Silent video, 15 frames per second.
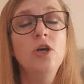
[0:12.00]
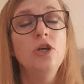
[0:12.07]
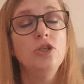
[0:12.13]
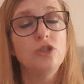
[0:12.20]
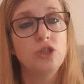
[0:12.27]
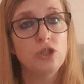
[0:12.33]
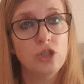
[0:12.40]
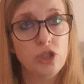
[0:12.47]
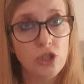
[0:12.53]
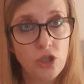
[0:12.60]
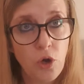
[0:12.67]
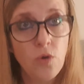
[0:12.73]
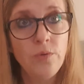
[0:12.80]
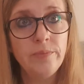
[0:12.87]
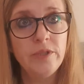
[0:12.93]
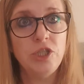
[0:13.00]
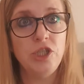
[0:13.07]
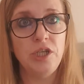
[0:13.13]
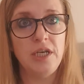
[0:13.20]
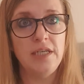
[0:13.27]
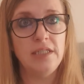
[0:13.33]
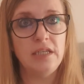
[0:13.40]
There's so much
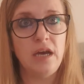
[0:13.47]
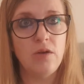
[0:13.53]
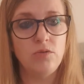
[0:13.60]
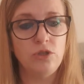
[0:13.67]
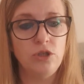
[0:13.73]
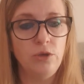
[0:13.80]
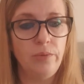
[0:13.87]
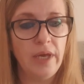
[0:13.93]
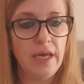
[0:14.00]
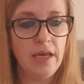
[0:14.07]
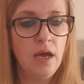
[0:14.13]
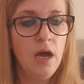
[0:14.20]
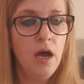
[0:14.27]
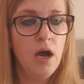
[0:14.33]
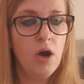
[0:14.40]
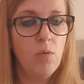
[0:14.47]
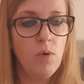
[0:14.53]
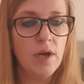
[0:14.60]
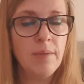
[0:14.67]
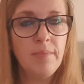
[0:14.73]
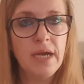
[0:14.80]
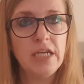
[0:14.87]
detail to it. I
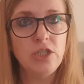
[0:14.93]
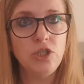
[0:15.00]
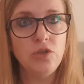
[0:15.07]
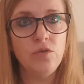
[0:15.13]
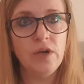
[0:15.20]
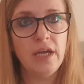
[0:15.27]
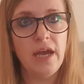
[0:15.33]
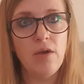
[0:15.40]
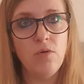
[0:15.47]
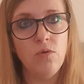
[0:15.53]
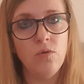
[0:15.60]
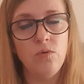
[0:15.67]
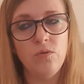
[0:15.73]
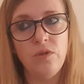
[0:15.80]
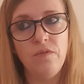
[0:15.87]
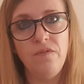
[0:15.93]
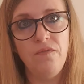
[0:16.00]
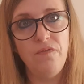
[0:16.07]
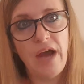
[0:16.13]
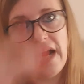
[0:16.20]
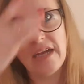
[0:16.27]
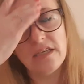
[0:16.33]
want to make sure I get all the
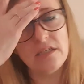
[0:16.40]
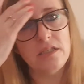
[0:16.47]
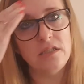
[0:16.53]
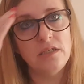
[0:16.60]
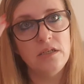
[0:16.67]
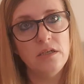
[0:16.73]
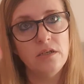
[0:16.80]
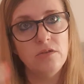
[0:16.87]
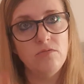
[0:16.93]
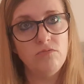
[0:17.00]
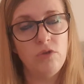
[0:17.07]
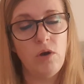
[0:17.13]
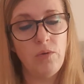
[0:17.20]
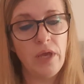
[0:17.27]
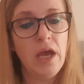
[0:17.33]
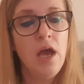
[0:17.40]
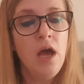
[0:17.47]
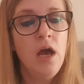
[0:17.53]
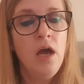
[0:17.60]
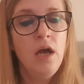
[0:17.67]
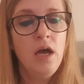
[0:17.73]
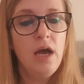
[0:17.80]
facts right.
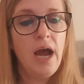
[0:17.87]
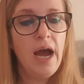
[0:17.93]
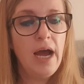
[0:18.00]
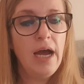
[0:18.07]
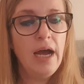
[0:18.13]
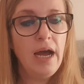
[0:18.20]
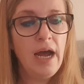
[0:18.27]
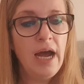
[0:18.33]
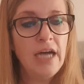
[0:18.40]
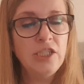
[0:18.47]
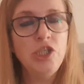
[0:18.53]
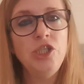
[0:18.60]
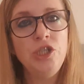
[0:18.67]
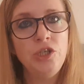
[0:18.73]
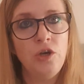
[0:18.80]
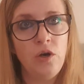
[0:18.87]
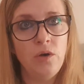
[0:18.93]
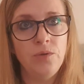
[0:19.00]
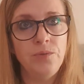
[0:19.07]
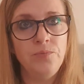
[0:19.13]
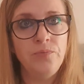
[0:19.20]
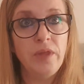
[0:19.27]
As you
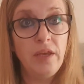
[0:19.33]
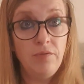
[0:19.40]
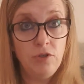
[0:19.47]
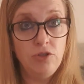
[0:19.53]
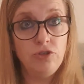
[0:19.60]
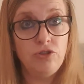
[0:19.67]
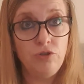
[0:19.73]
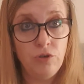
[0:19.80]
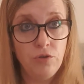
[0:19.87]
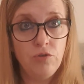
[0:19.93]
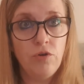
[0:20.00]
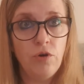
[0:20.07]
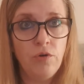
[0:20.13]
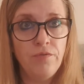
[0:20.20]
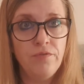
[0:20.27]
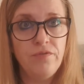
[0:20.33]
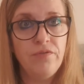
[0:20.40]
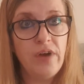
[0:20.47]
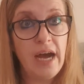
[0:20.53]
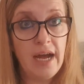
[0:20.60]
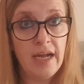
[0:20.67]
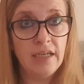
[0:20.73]
know, if you're a true crime
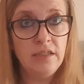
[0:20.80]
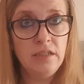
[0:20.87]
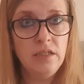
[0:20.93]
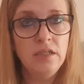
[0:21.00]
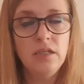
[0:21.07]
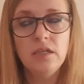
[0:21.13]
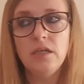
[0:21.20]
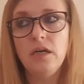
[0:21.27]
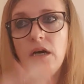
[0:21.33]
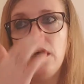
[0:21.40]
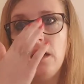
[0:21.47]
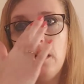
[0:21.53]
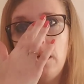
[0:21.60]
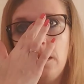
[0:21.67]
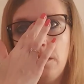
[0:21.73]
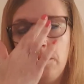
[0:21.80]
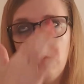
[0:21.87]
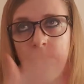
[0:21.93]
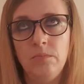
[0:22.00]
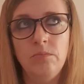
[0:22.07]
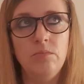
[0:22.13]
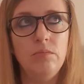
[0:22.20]
fan,
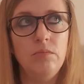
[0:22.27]
the